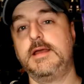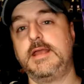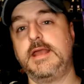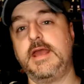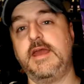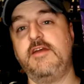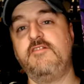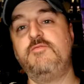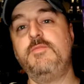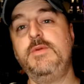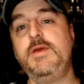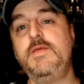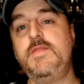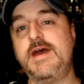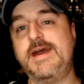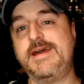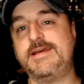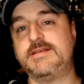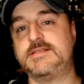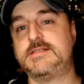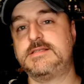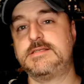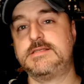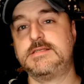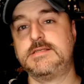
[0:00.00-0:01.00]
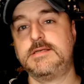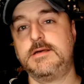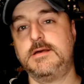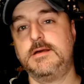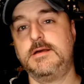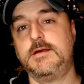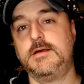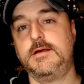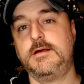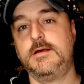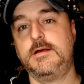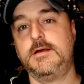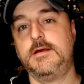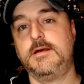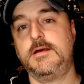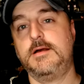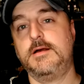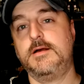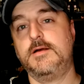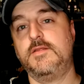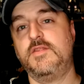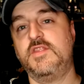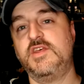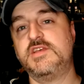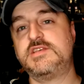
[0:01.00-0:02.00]
gave me this.
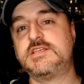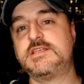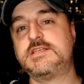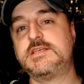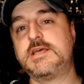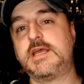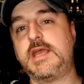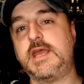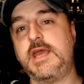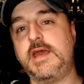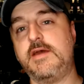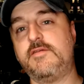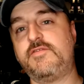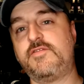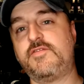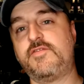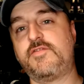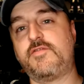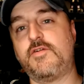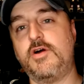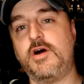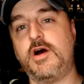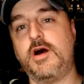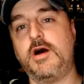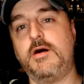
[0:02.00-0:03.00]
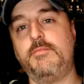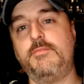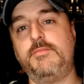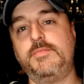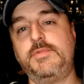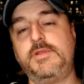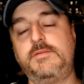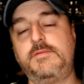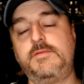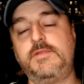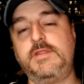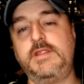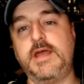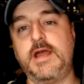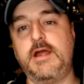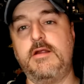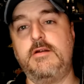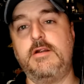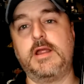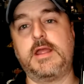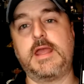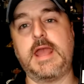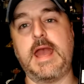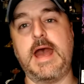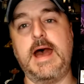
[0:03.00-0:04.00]
This is a gift from
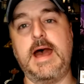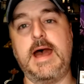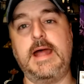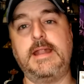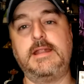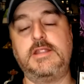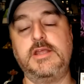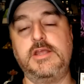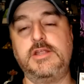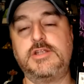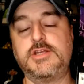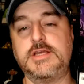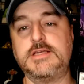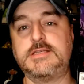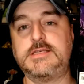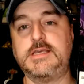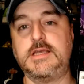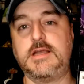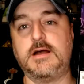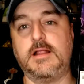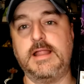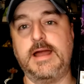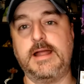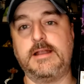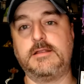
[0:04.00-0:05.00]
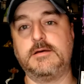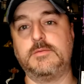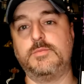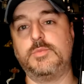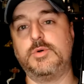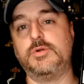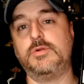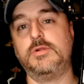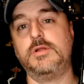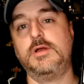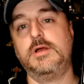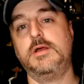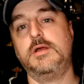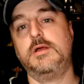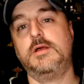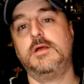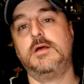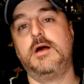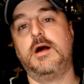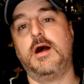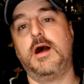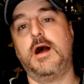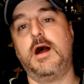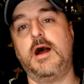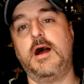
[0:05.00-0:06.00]
Derek at D J C Collectible.
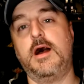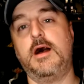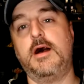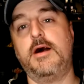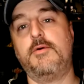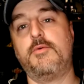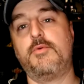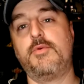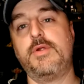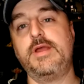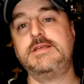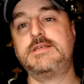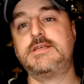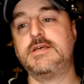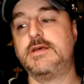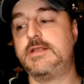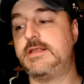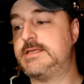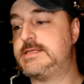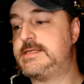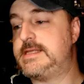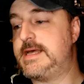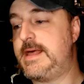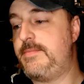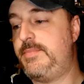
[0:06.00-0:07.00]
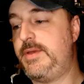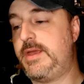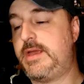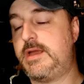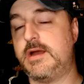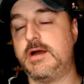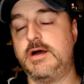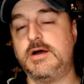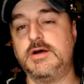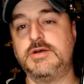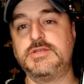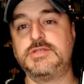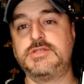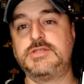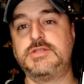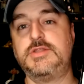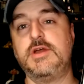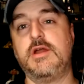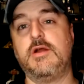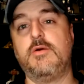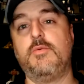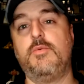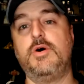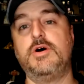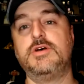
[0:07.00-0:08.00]
Uh, reason is that because
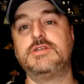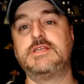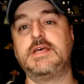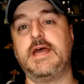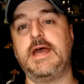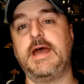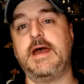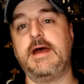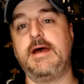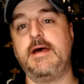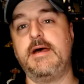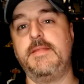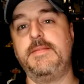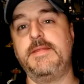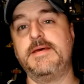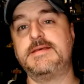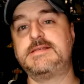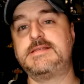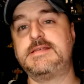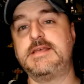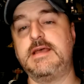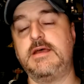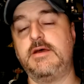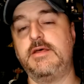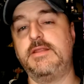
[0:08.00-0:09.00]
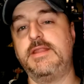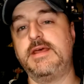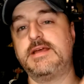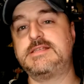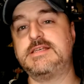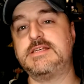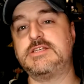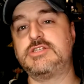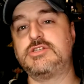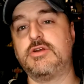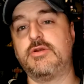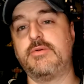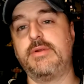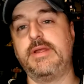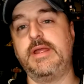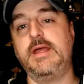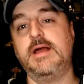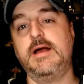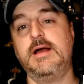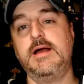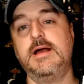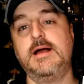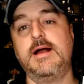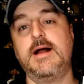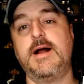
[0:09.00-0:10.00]
there was a, an, an accessory
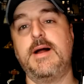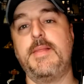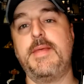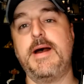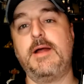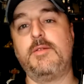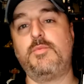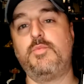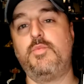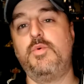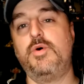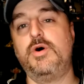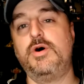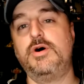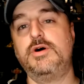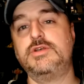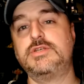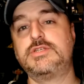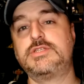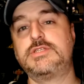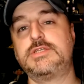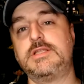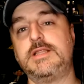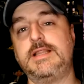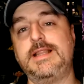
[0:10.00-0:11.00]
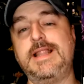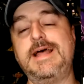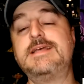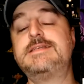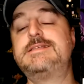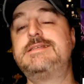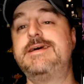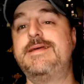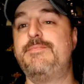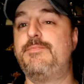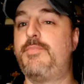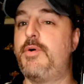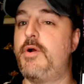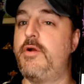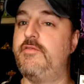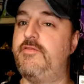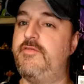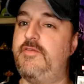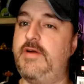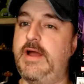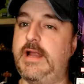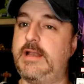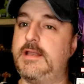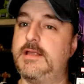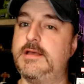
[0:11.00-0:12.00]
that was less than
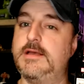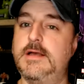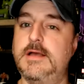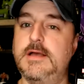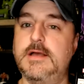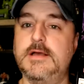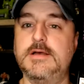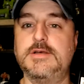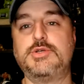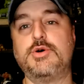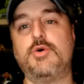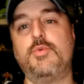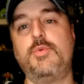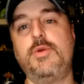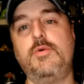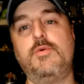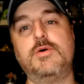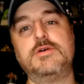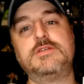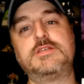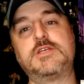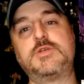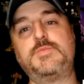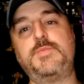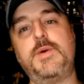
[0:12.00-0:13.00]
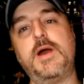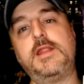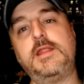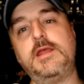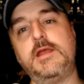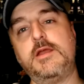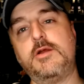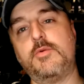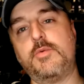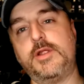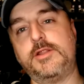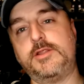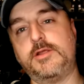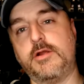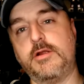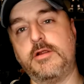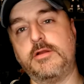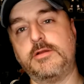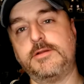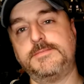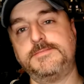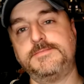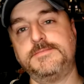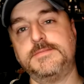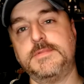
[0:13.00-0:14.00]
perfect. So we was expecting a
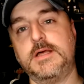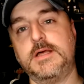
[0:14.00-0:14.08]
return.